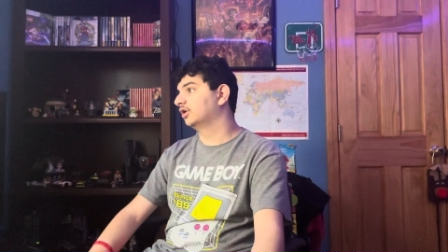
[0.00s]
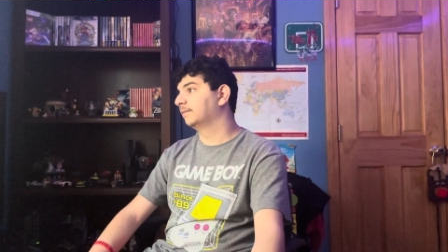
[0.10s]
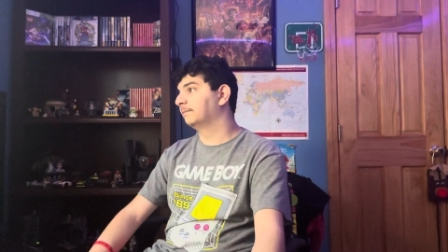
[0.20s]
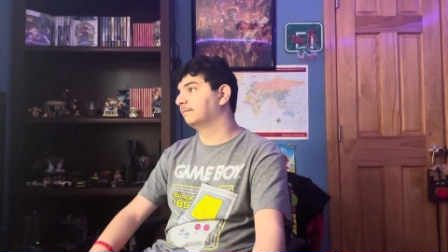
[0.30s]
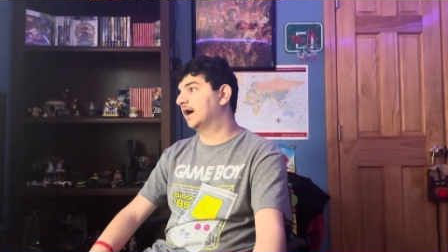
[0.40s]

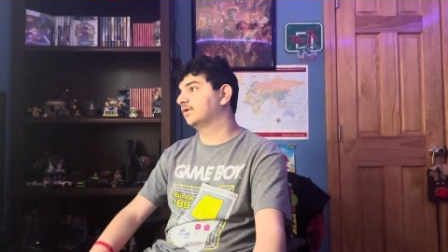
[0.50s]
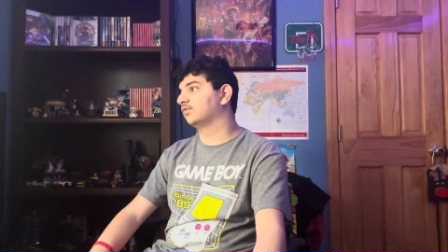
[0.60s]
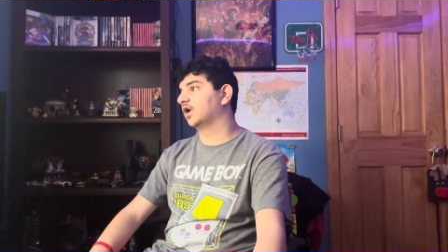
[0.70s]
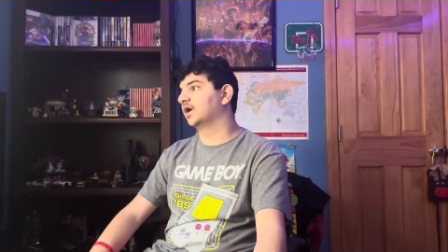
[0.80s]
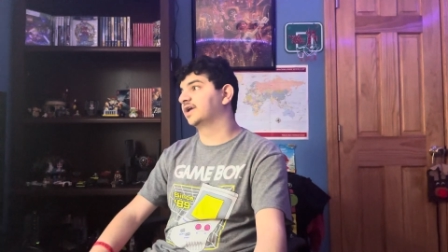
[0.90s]
might
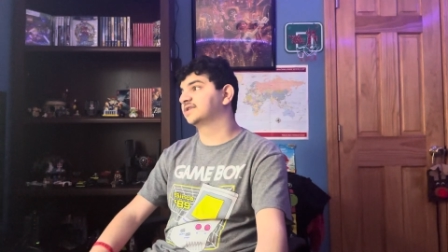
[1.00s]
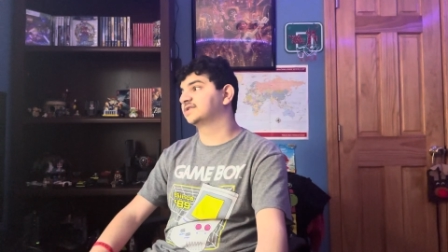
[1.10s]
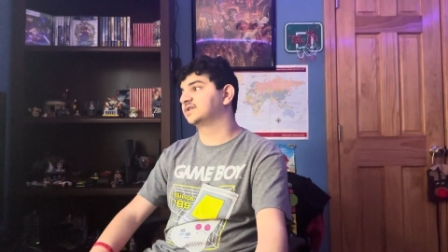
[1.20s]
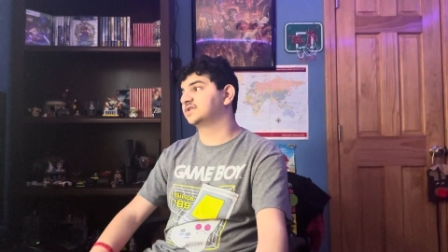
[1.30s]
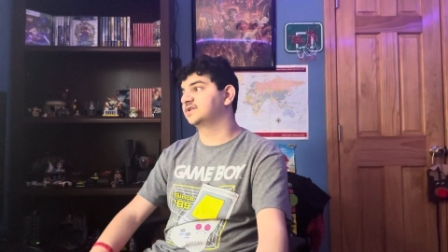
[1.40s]
run at
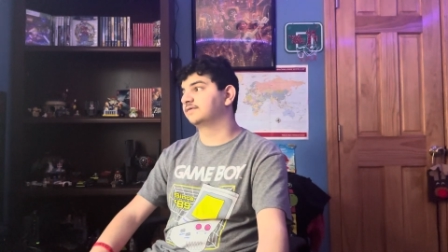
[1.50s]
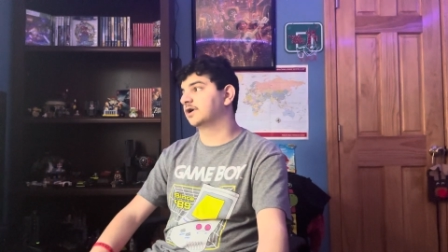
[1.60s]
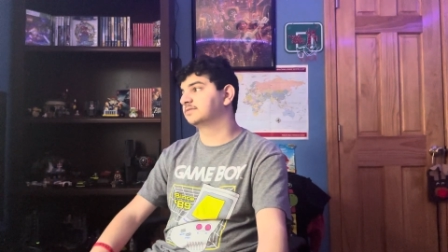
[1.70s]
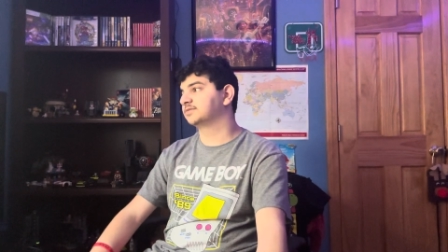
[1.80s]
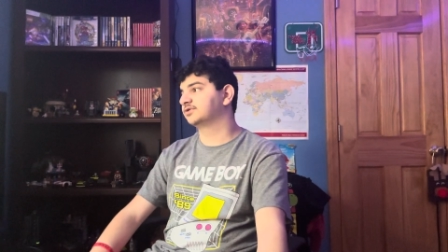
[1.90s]
60
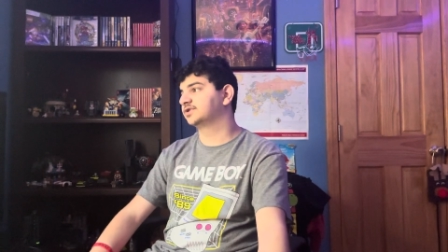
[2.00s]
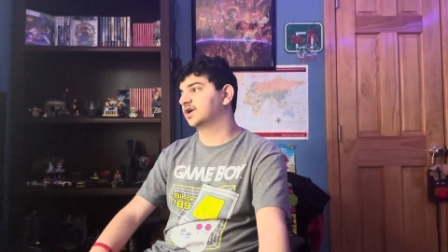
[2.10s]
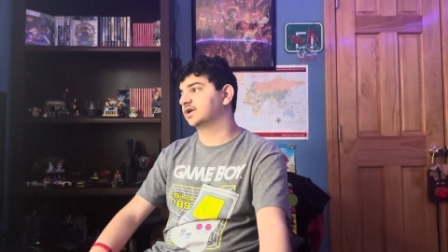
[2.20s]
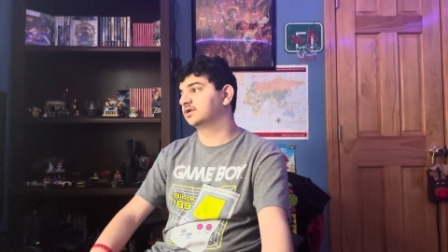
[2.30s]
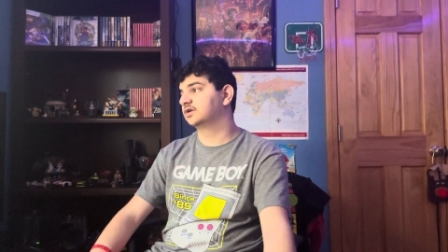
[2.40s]
frames per
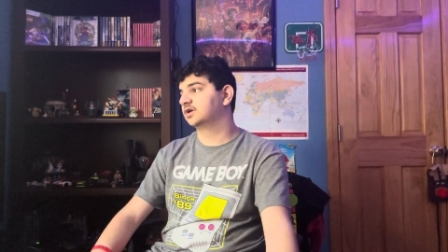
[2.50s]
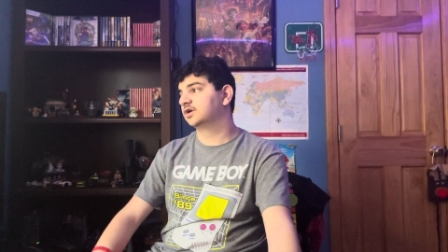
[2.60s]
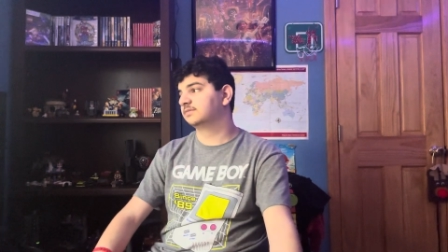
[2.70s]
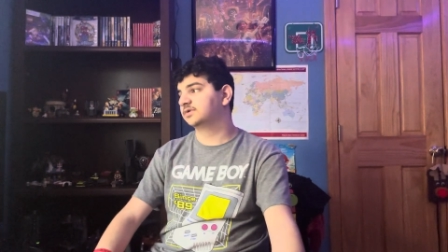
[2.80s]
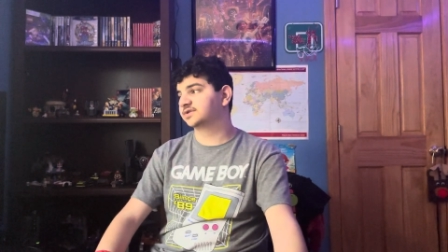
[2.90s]
second.
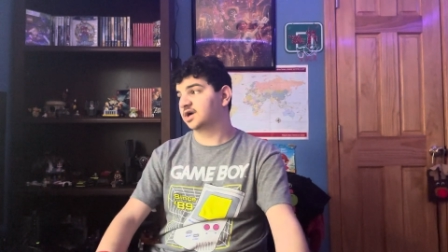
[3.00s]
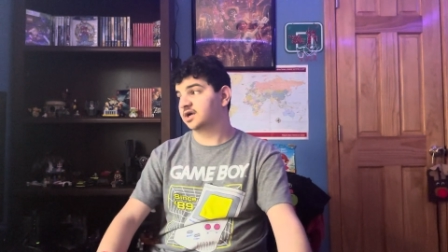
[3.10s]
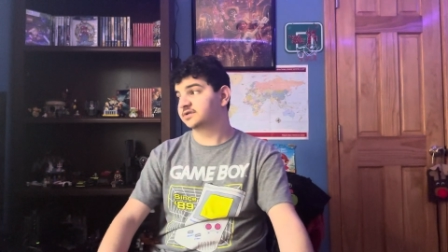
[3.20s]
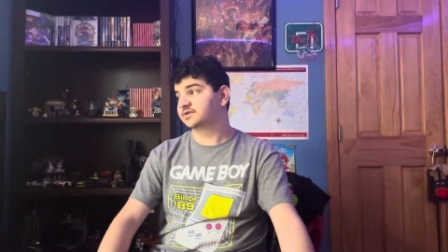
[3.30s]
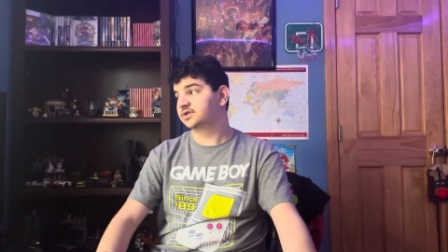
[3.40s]
Because
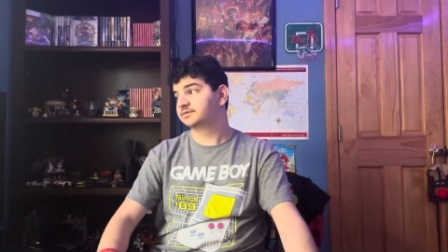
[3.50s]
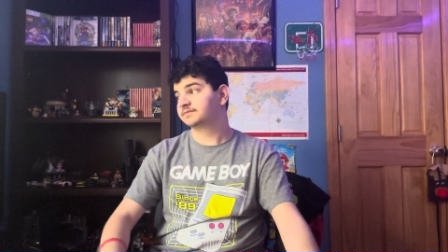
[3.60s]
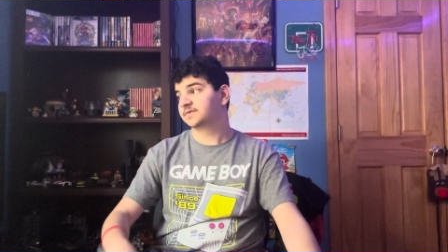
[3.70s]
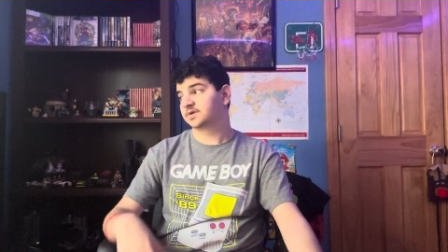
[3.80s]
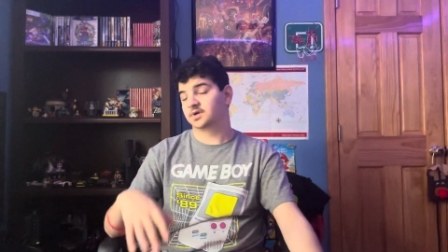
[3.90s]
honestly,
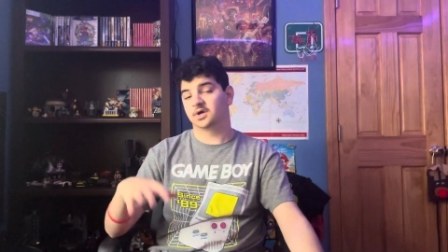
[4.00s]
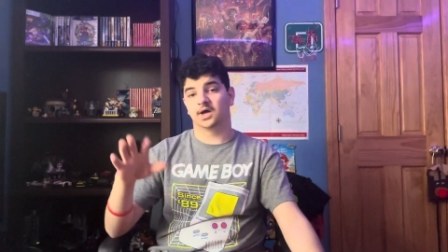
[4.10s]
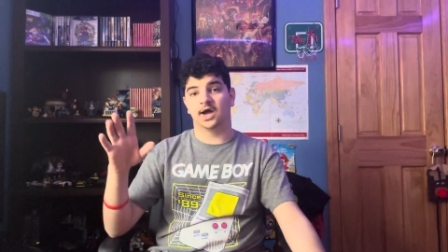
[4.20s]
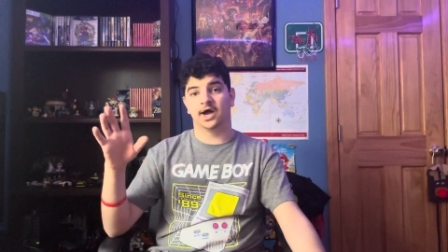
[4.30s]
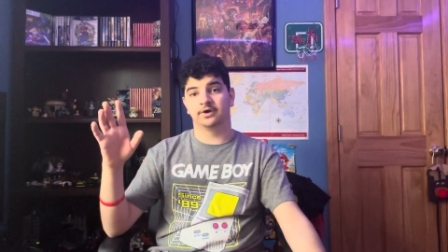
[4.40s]

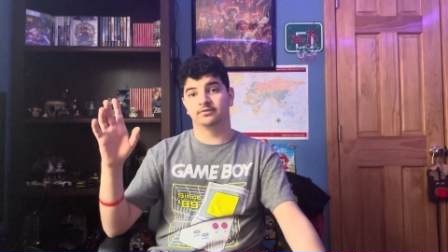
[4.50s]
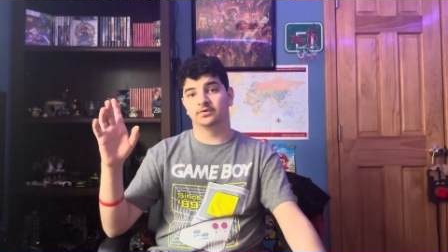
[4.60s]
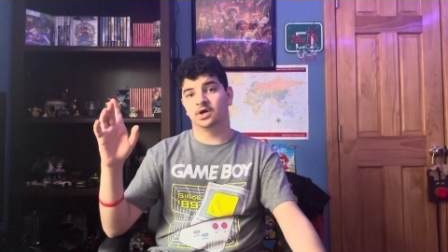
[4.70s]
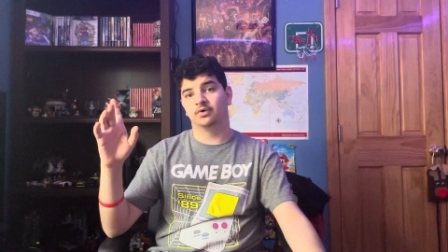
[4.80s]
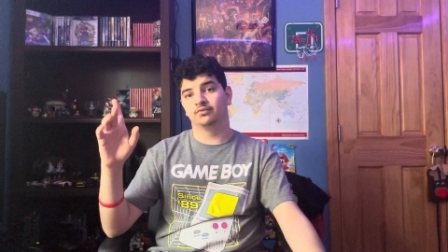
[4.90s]
I don't
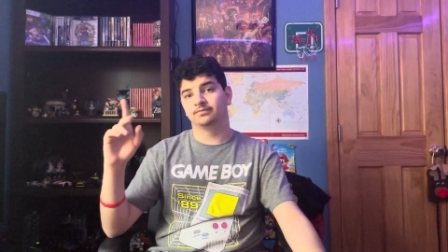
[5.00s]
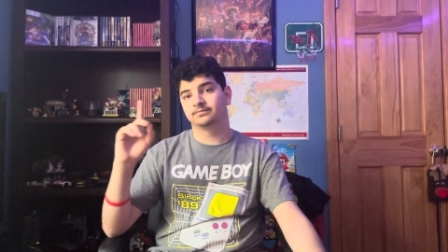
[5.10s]
know.